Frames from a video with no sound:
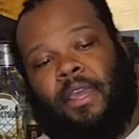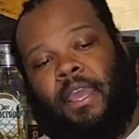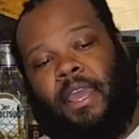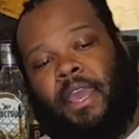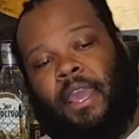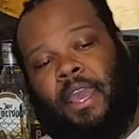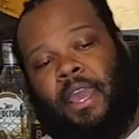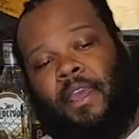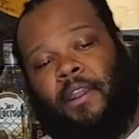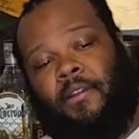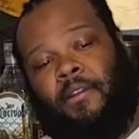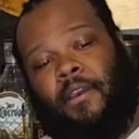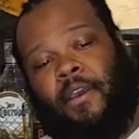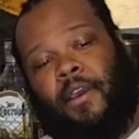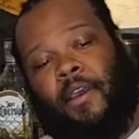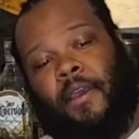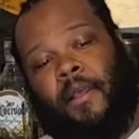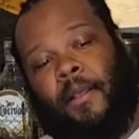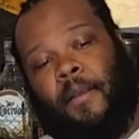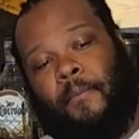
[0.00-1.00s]
And
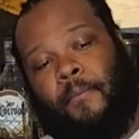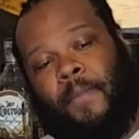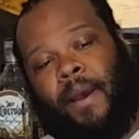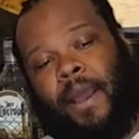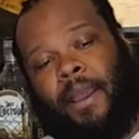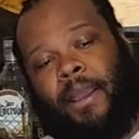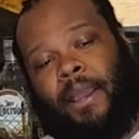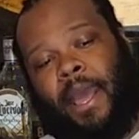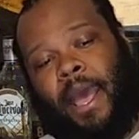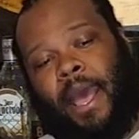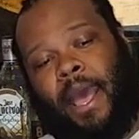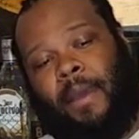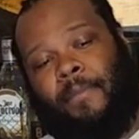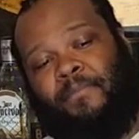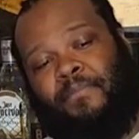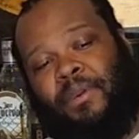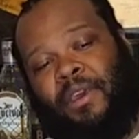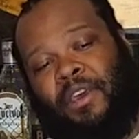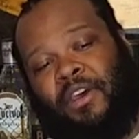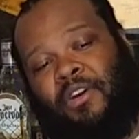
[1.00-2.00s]
my
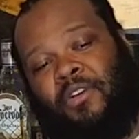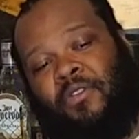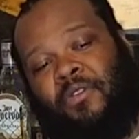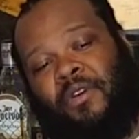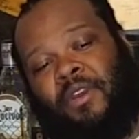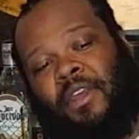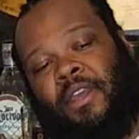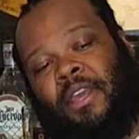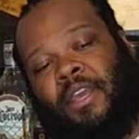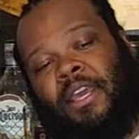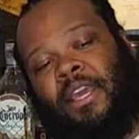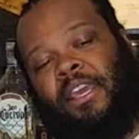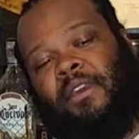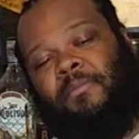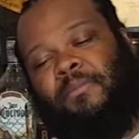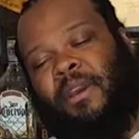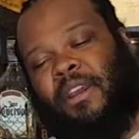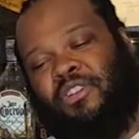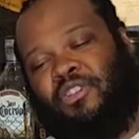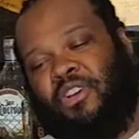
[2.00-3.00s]
guy, Bill,
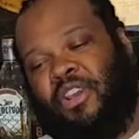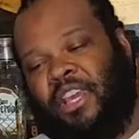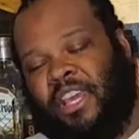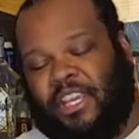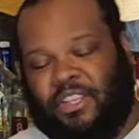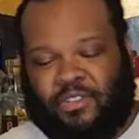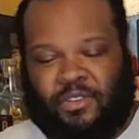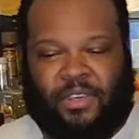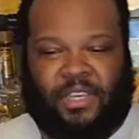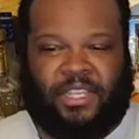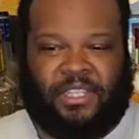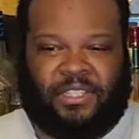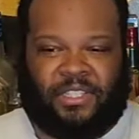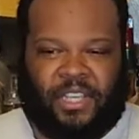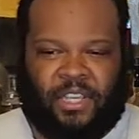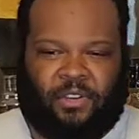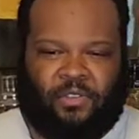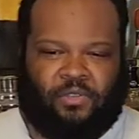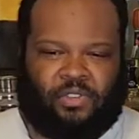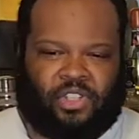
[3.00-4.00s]
he measured his with his
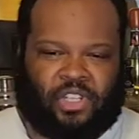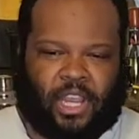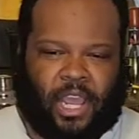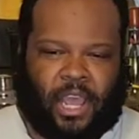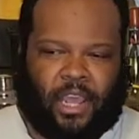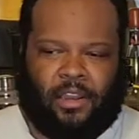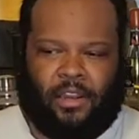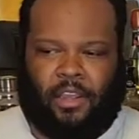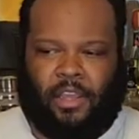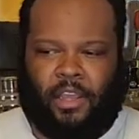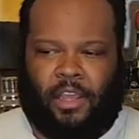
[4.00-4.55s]
single shot.